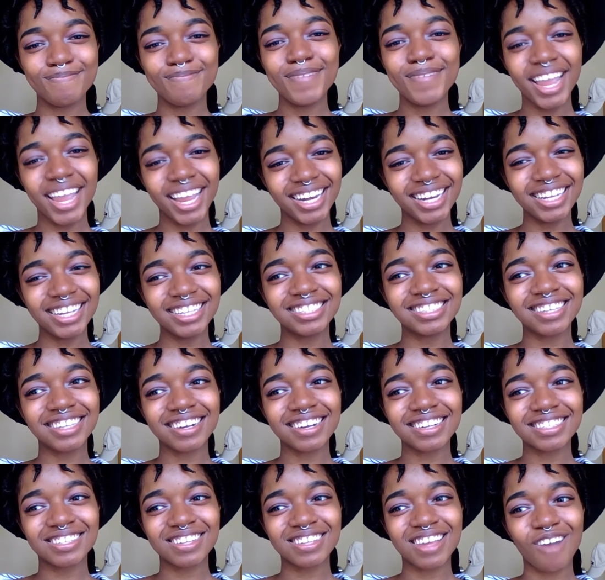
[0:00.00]
Bandy
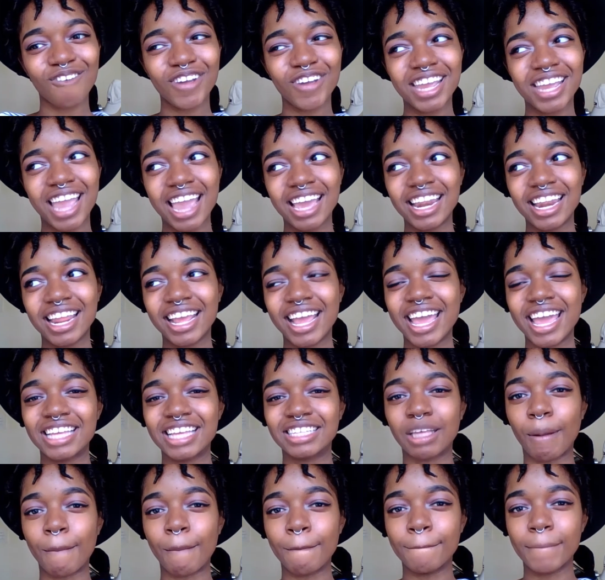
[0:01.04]
starts regaining
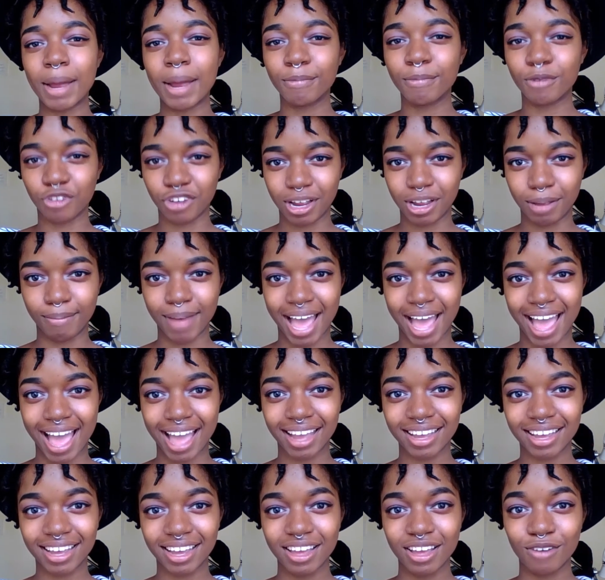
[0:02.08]
his memory
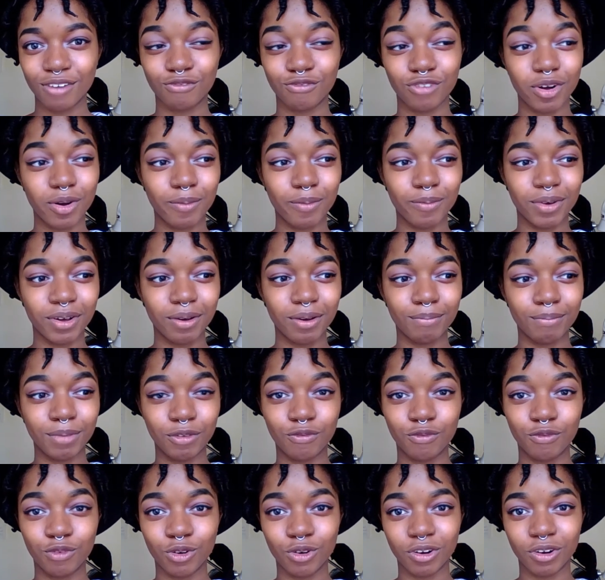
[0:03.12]
back from
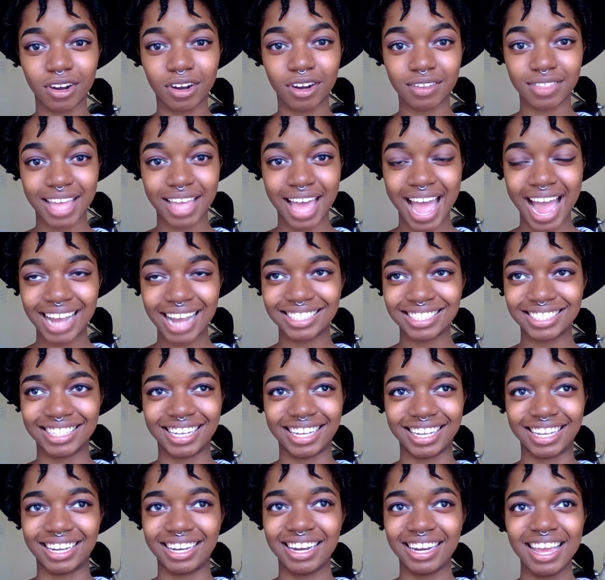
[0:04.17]
before the
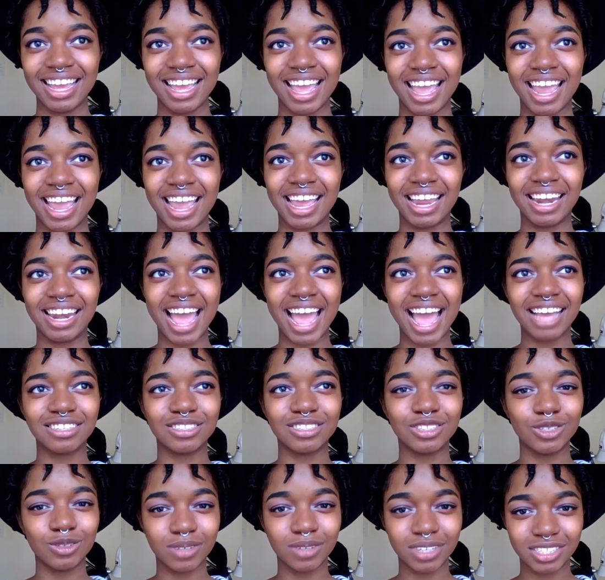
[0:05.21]
accident. And
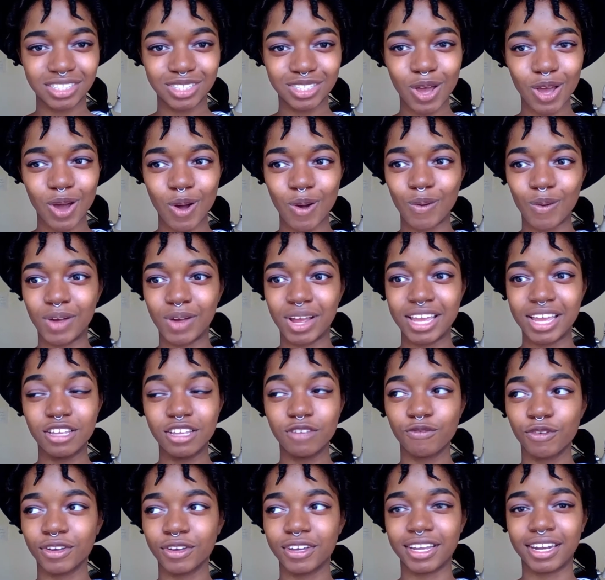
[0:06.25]
as doing so, he's
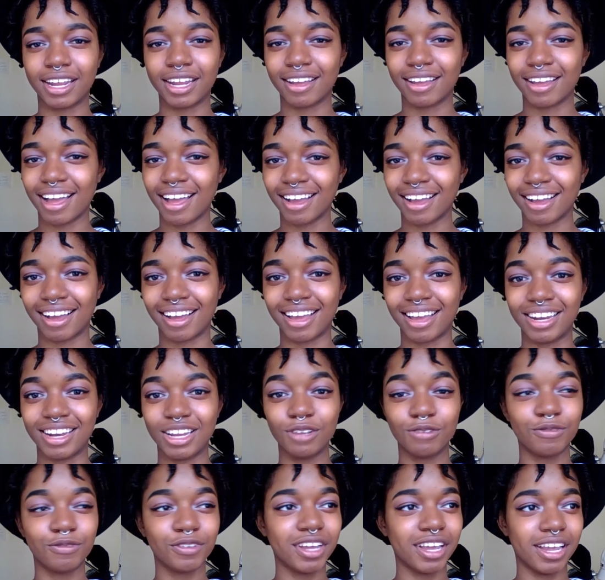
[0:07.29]
forgetting Kaga and
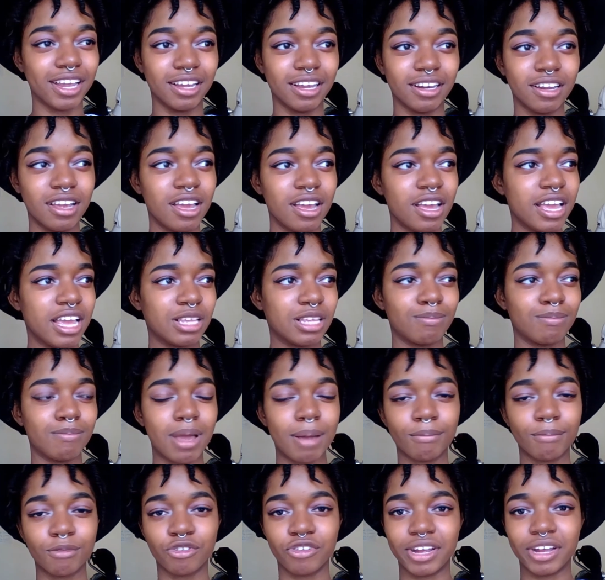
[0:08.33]
he's forgetting his
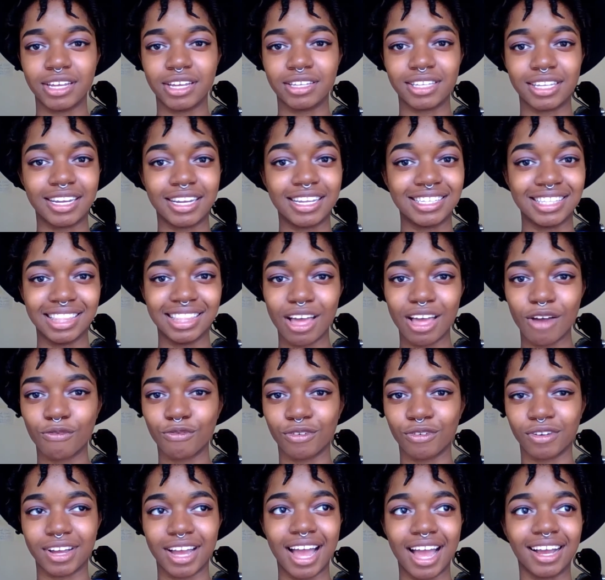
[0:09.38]
memories and his love
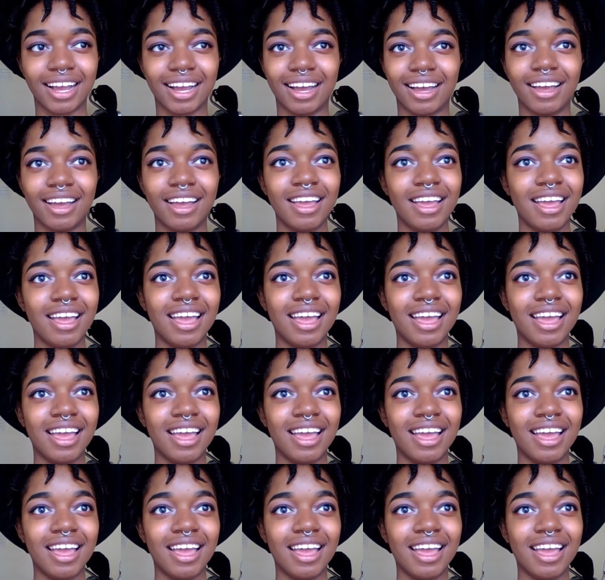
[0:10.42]
for Kaga.